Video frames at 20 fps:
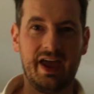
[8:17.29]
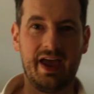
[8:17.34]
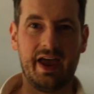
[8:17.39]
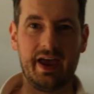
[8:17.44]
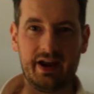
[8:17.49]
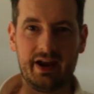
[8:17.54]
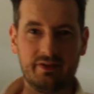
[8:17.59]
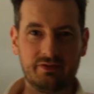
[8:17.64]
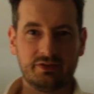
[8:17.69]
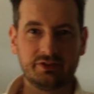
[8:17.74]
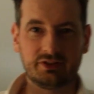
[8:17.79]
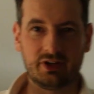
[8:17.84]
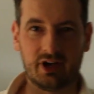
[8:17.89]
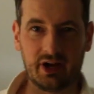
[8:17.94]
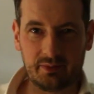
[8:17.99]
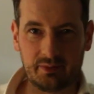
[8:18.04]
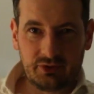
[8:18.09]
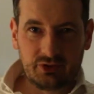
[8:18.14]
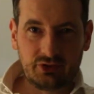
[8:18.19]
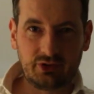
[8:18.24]
And every
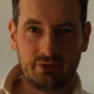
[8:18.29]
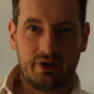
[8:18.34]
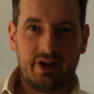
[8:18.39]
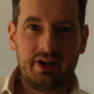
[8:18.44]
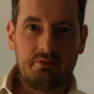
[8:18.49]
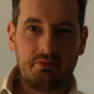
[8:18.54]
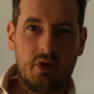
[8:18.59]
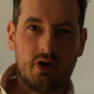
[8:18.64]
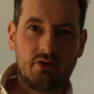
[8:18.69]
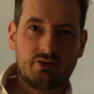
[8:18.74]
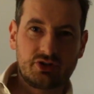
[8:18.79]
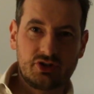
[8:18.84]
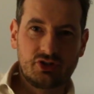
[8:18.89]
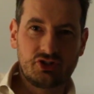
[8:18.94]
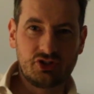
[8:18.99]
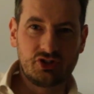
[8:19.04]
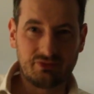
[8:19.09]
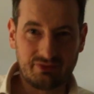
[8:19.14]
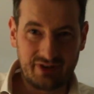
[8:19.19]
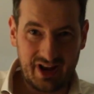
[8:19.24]
time you do any
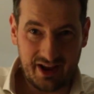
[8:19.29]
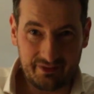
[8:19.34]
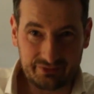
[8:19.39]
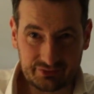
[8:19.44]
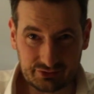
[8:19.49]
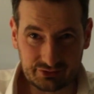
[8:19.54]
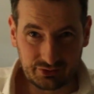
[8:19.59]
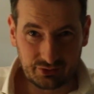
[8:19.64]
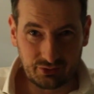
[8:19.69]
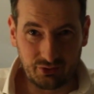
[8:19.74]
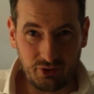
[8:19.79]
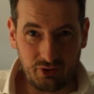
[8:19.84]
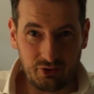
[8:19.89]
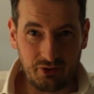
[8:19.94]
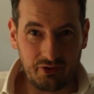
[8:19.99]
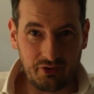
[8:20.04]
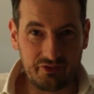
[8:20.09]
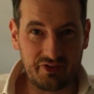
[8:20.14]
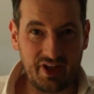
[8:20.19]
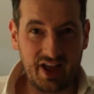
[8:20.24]
motions, you'd have to do
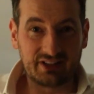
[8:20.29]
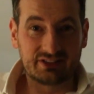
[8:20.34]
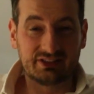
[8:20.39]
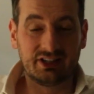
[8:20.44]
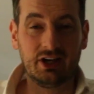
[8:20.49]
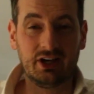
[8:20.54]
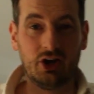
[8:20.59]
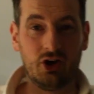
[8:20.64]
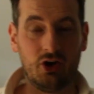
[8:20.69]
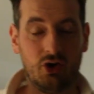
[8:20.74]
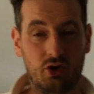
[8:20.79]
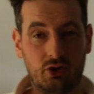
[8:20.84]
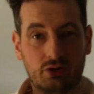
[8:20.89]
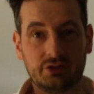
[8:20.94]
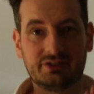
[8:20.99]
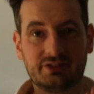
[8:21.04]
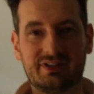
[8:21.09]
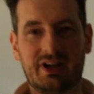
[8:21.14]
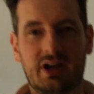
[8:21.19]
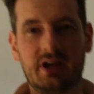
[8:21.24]
all of that all
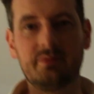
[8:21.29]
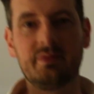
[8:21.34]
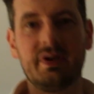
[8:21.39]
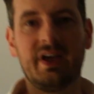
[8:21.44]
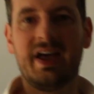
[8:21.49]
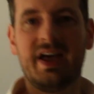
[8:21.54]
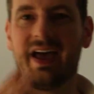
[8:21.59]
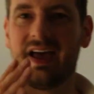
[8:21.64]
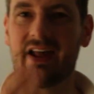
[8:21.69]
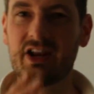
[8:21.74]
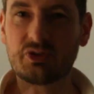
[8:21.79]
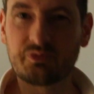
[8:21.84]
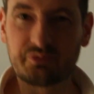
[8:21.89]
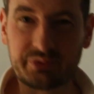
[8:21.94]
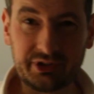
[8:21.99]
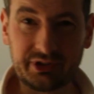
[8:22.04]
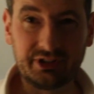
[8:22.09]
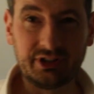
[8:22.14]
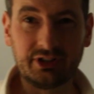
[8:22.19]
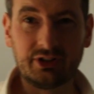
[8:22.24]
the time. And it's
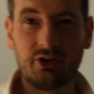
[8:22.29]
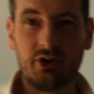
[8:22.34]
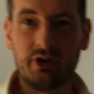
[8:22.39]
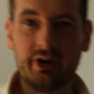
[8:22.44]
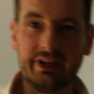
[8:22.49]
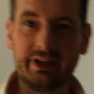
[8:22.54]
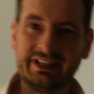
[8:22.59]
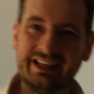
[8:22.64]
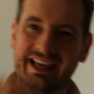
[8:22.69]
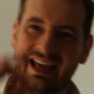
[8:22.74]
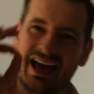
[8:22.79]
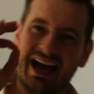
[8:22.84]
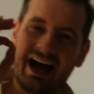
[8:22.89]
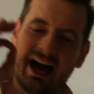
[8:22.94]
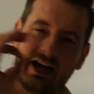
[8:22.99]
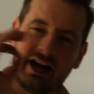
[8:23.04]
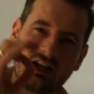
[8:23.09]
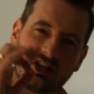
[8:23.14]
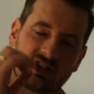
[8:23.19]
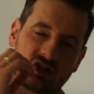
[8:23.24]
pretty annoying,
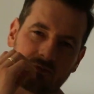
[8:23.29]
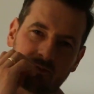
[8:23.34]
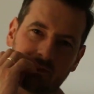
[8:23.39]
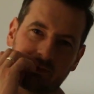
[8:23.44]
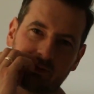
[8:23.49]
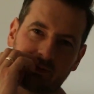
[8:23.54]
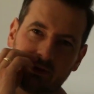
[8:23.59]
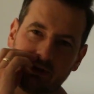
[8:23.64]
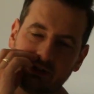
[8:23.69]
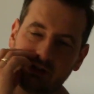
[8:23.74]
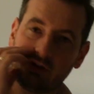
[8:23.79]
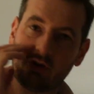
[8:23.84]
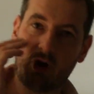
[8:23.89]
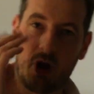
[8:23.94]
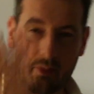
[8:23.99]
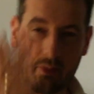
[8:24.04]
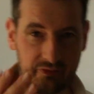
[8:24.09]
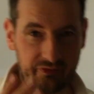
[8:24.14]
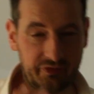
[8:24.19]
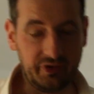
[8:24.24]
and it's pretty
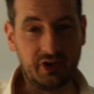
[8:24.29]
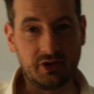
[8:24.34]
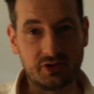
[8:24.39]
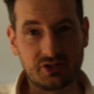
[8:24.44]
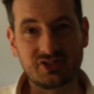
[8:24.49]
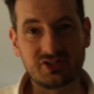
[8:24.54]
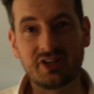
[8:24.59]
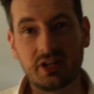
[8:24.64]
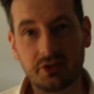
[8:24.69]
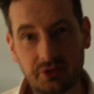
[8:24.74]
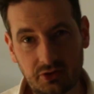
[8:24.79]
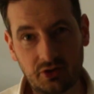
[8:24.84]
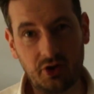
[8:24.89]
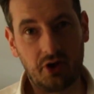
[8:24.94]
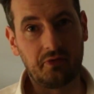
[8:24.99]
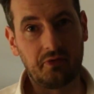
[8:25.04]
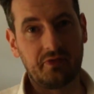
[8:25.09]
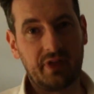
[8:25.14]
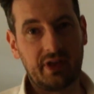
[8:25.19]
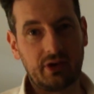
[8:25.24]
obvious that you're
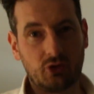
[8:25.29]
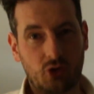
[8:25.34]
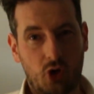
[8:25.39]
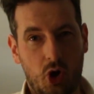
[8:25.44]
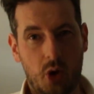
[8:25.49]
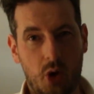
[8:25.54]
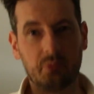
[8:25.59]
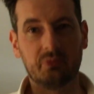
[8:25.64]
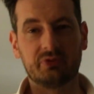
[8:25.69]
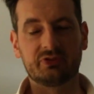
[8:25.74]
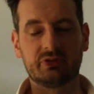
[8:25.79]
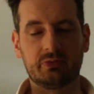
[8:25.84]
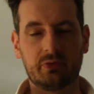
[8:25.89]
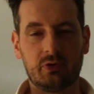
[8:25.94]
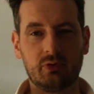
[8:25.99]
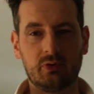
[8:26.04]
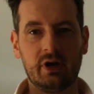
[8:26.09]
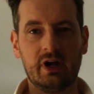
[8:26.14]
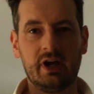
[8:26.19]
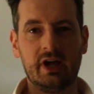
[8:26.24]
not then
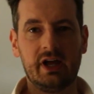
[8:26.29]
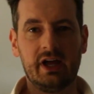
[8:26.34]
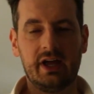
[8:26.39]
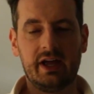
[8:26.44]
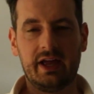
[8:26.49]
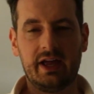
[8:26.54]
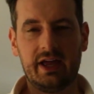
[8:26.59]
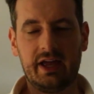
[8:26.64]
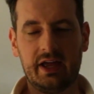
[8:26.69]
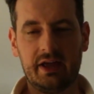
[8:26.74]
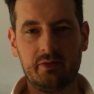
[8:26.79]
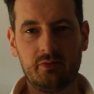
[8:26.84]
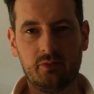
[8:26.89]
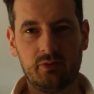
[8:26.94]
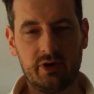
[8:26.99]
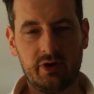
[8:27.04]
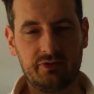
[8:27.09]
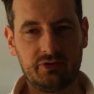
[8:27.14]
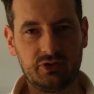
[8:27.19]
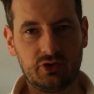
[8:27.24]
comfortable
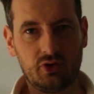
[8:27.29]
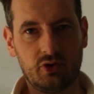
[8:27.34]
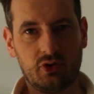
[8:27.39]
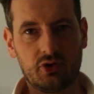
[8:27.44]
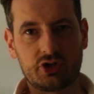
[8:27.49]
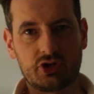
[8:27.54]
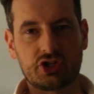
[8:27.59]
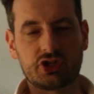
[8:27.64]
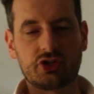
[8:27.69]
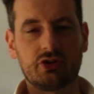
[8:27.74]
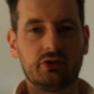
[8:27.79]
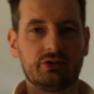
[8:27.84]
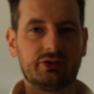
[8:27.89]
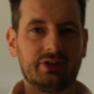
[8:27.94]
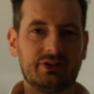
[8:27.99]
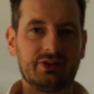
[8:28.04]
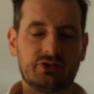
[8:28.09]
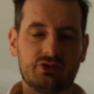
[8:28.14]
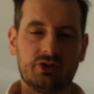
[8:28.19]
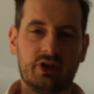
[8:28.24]
with your
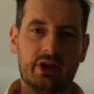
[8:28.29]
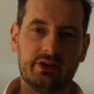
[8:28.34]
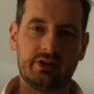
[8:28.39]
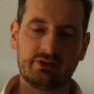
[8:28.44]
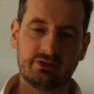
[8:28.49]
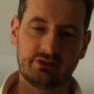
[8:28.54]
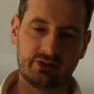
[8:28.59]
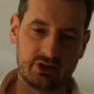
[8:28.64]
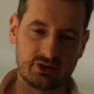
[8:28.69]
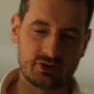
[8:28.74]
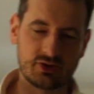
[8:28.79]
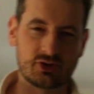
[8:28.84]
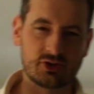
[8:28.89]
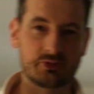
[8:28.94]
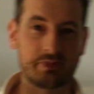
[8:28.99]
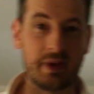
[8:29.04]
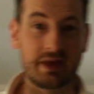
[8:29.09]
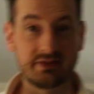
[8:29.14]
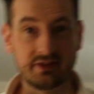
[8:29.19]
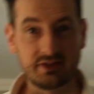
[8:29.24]
shirt and
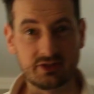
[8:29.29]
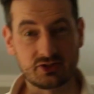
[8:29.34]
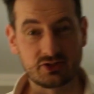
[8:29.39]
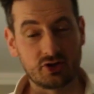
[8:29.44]
suspenders.